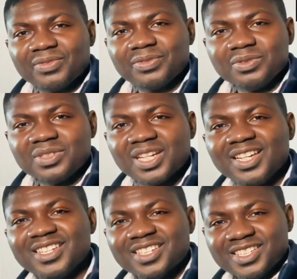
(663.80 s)
our food.
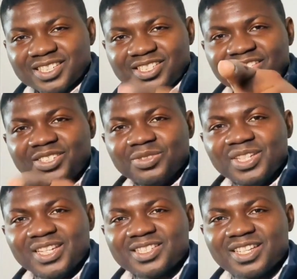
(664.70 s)
See you
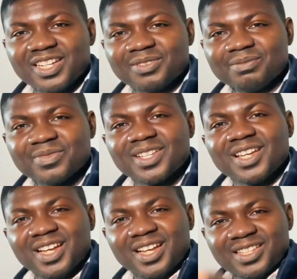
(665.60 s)
next time.
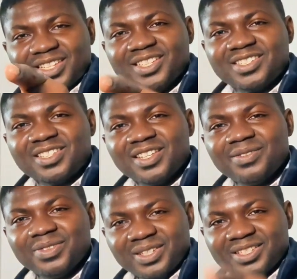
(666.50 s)
Eat
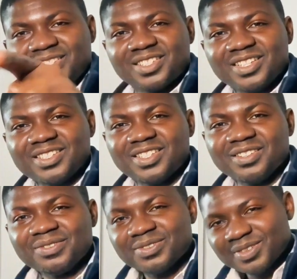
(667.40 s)
safe, stay
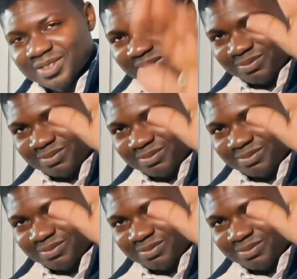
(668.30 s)
safe.